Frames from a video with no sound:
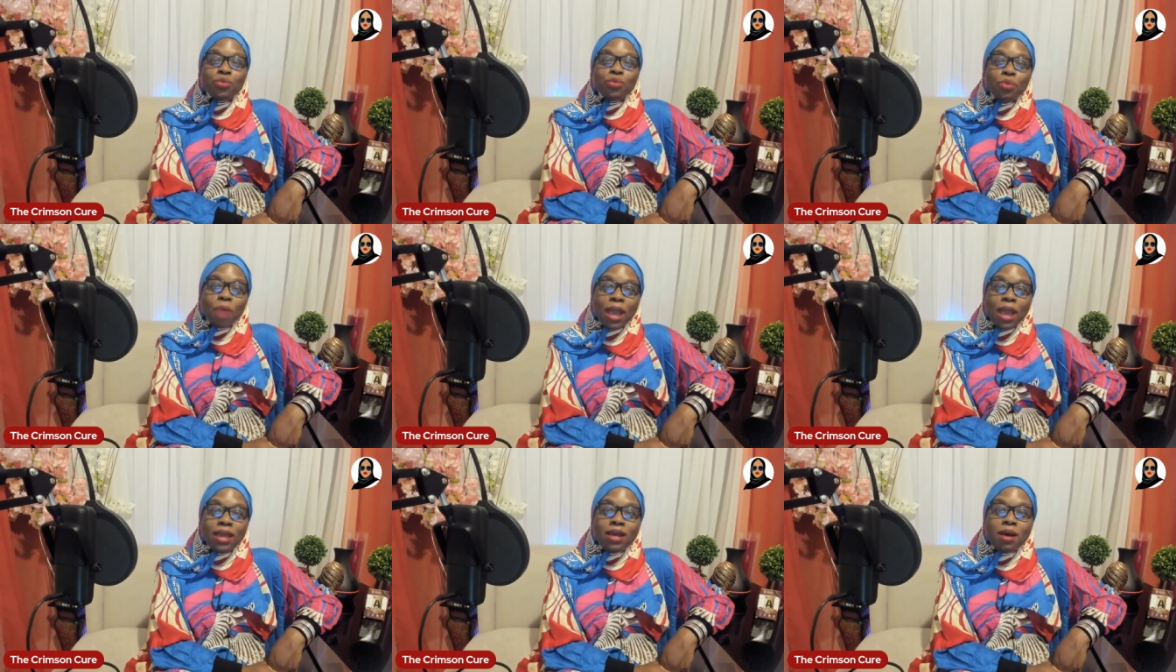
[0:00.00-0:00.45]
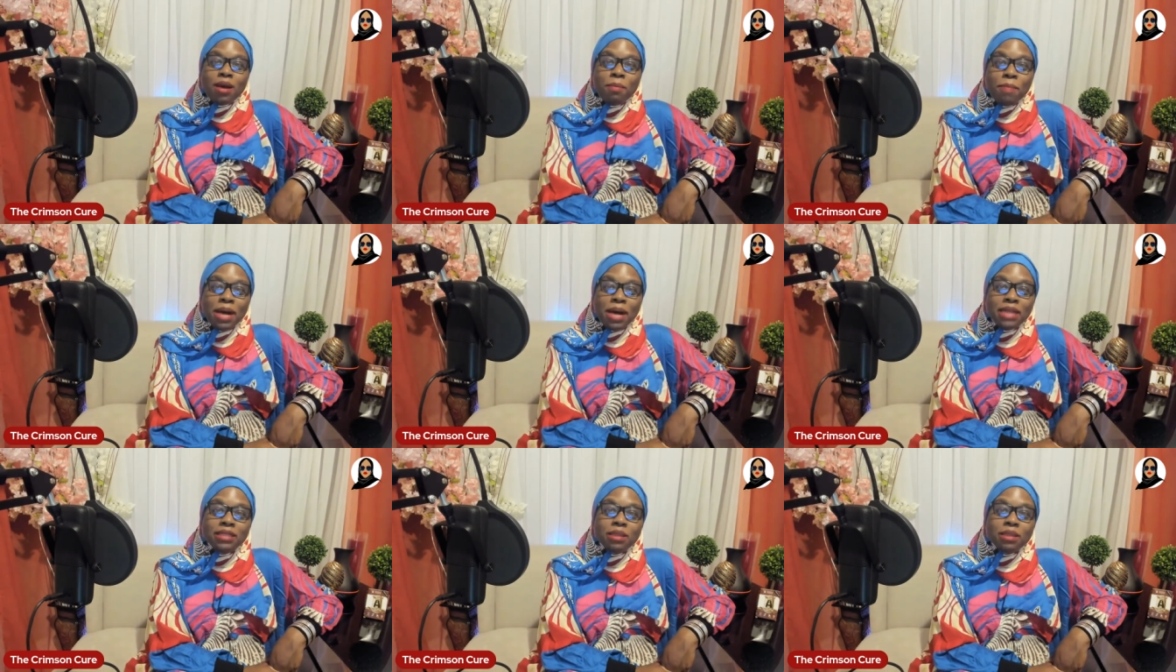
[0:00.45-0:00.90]
right
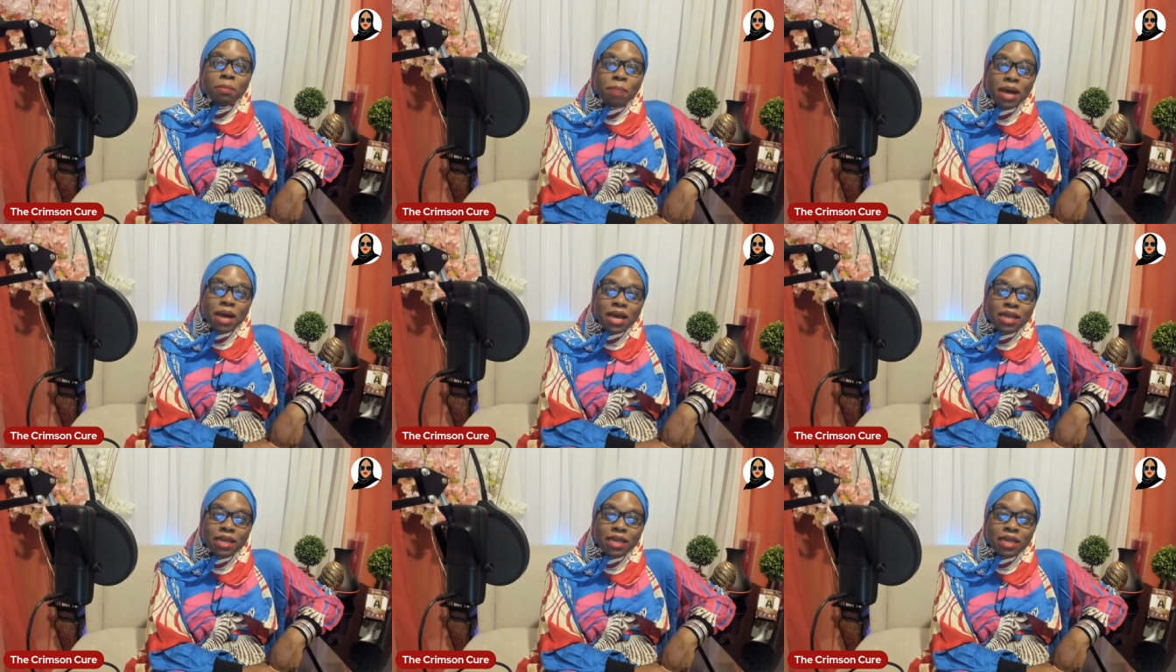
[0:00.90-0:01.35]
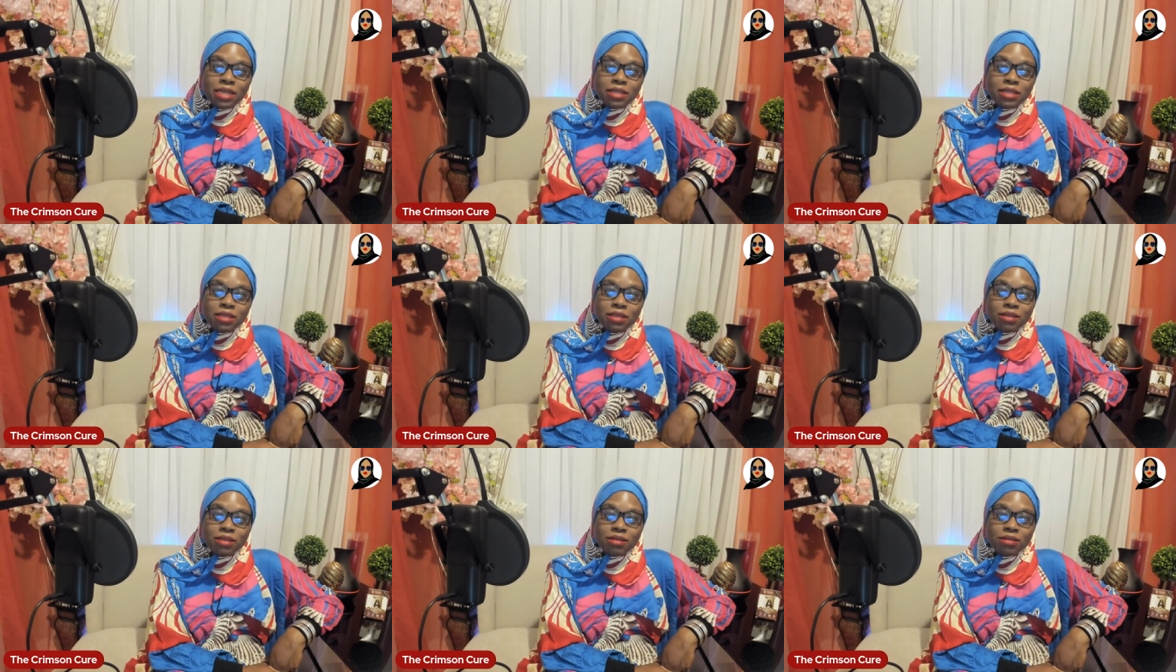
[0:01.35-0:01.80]
about the
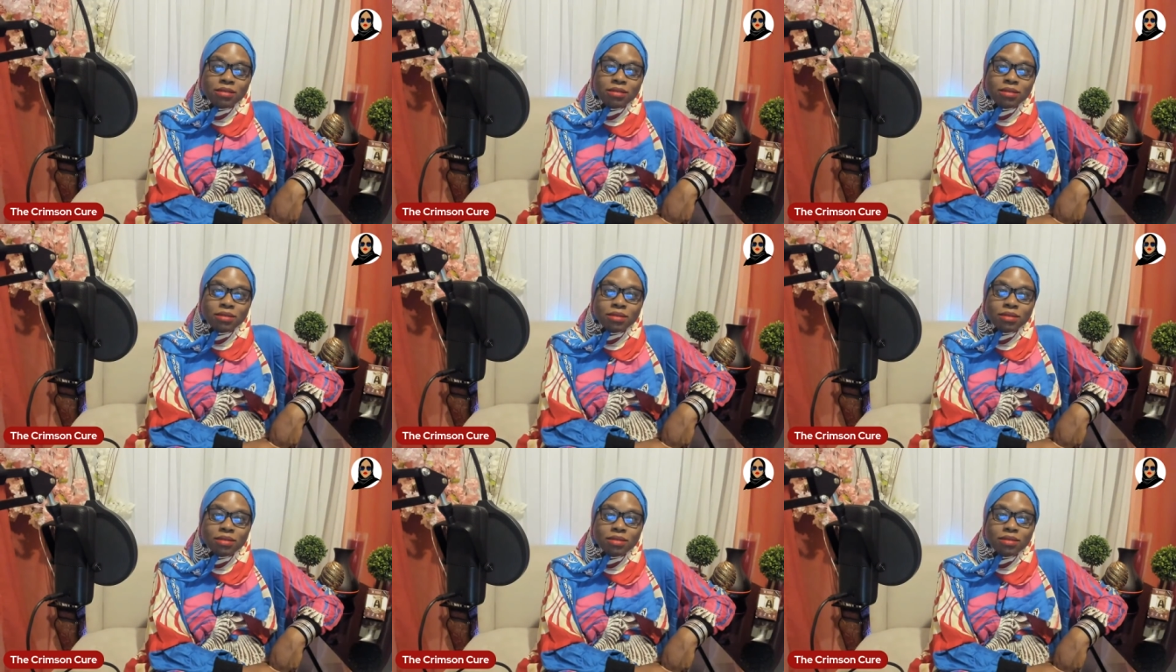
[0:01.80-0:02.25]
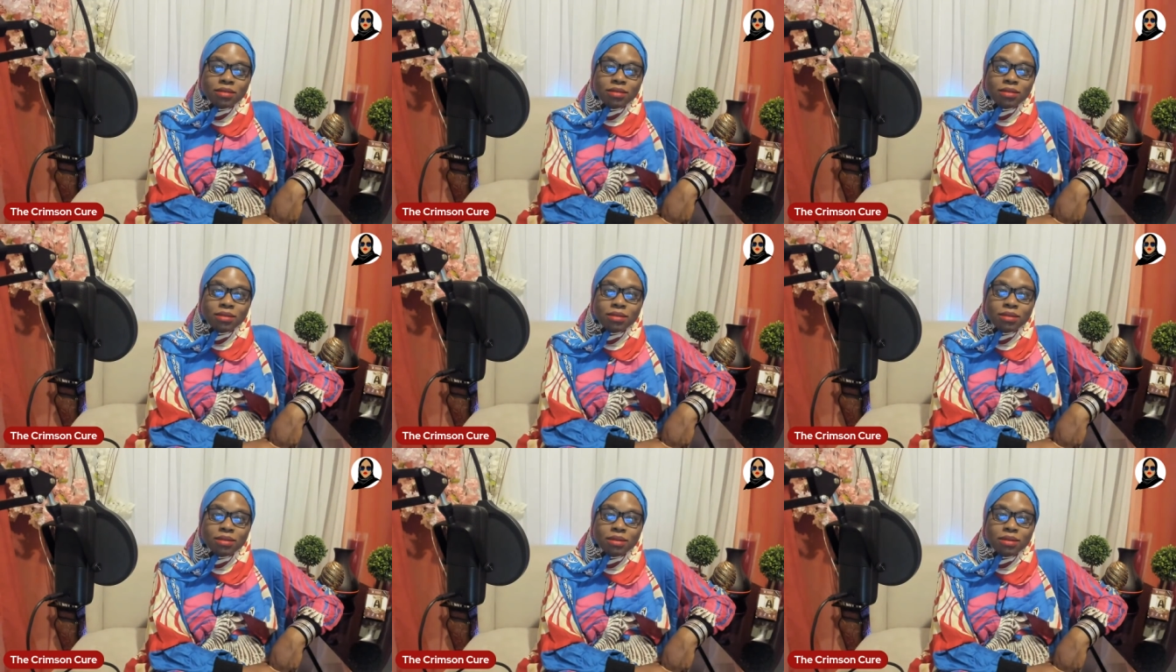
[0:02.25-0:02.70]
bonnets.
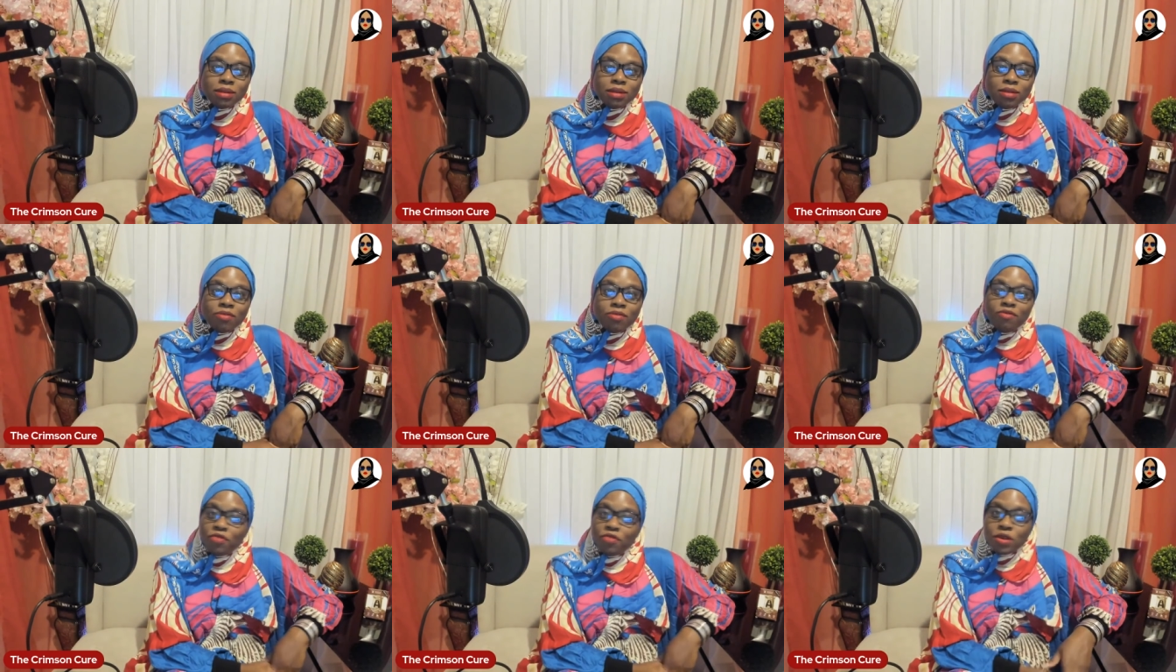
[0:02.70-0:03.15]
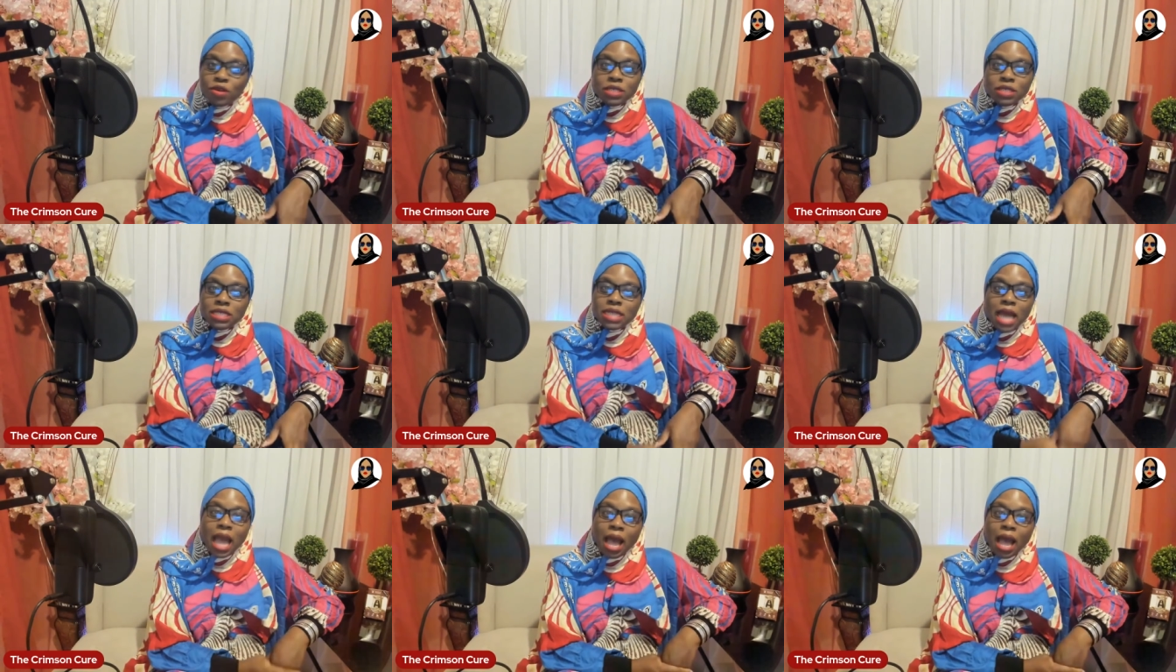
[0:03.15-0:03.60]
Full
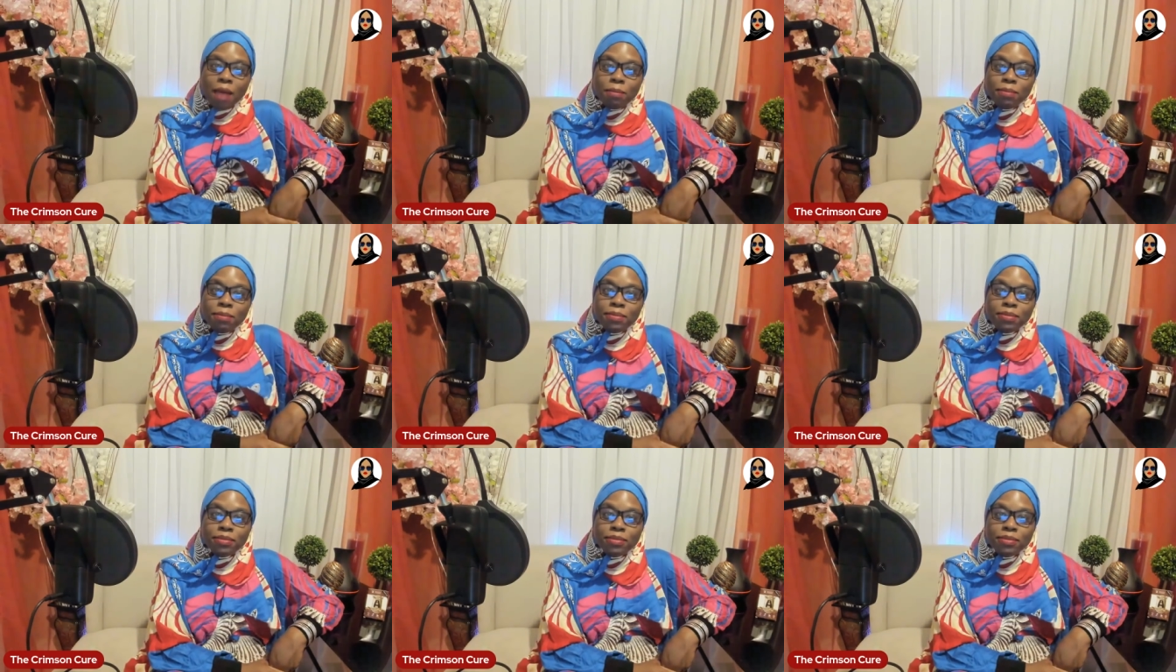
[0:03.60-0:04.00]
stop.